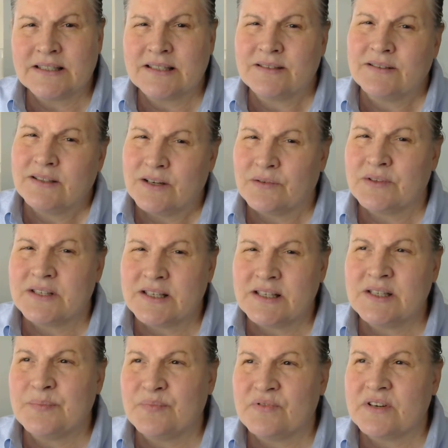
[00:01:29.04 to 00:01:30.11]
this is
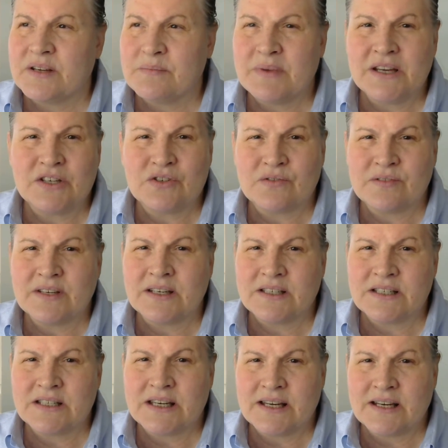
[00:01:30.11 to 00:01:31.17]
a pretty major thing
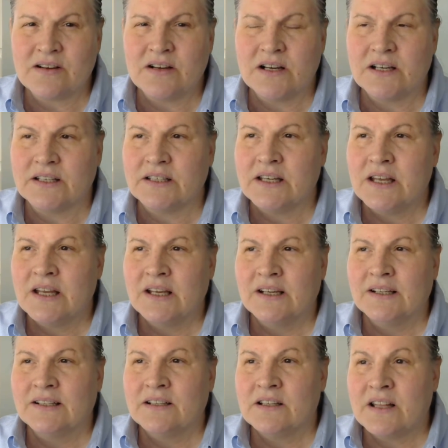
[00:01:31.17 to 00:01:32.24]
to take on
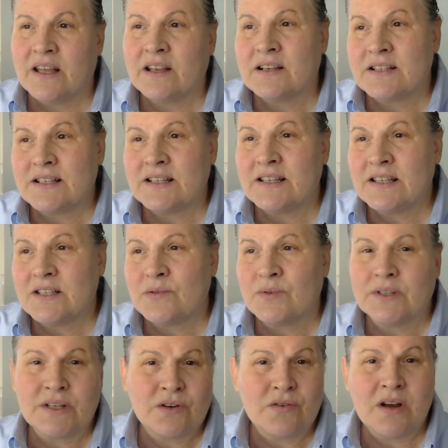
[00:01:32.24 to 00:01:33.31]
because it is
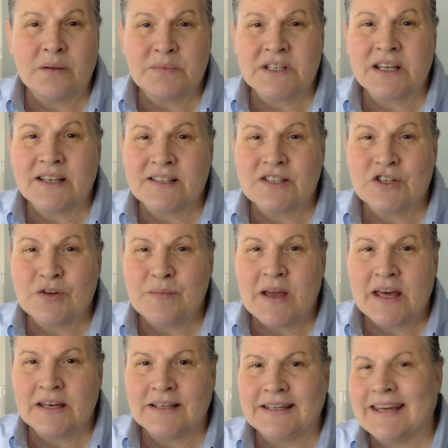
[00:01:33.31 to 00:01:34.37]
really crimes against
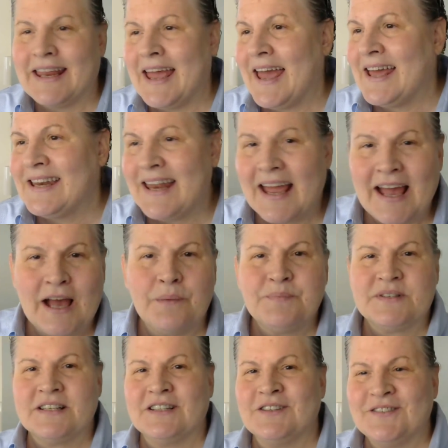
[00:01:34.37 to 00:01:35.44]
humanity. And
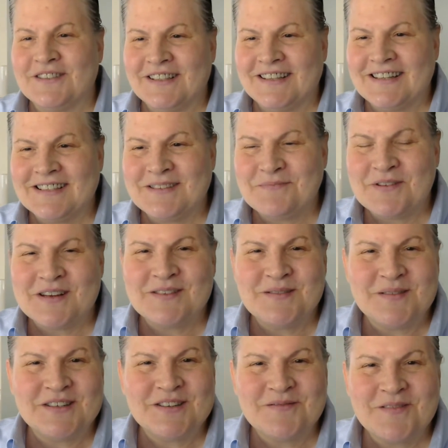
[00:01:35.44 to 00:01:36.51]
absolutely, this brings
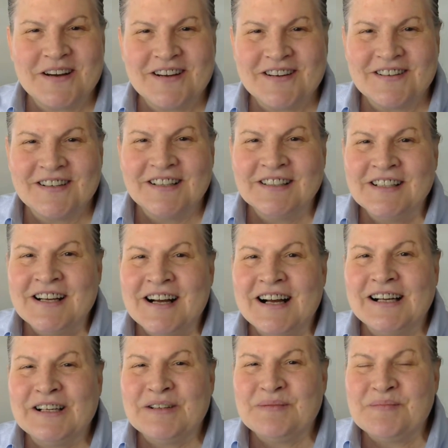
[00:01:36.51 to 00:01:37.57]
me to where
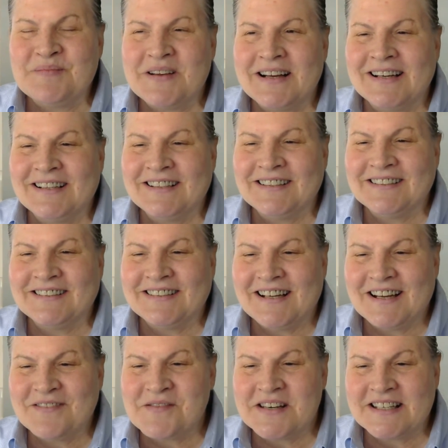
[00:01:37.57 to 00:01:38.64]

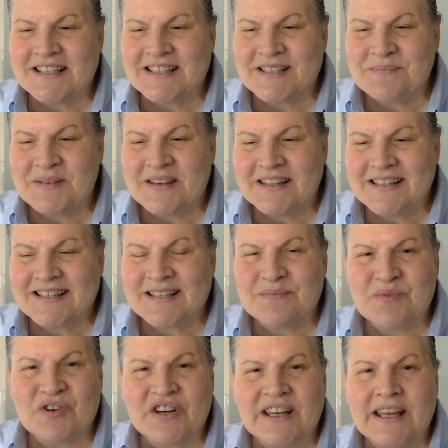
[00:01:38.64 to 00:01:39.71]
I wanted to speak this
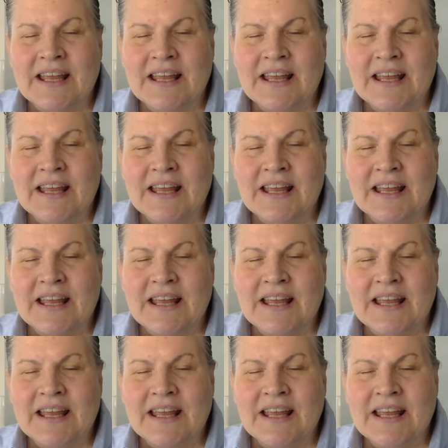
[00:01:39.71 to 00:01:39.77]
morning.